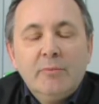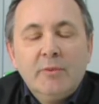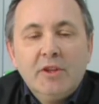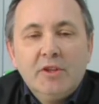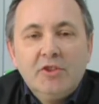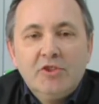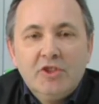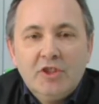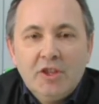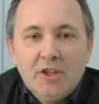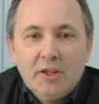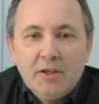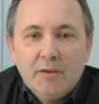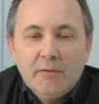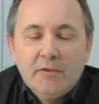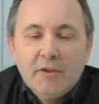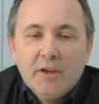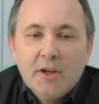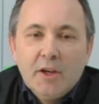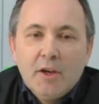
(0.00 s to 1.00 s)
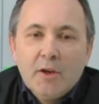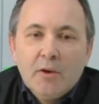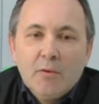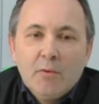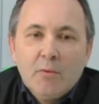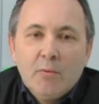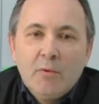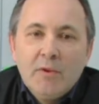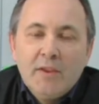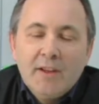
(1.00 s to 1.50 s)
be achieved.
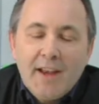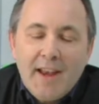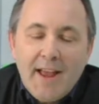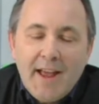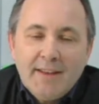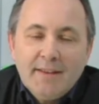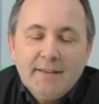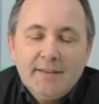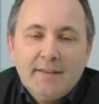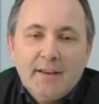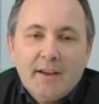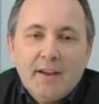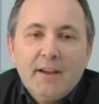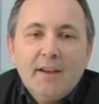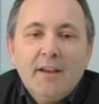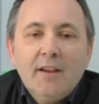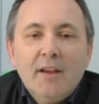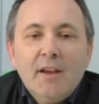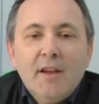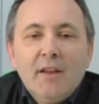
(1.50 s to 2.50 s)
With a Lansay,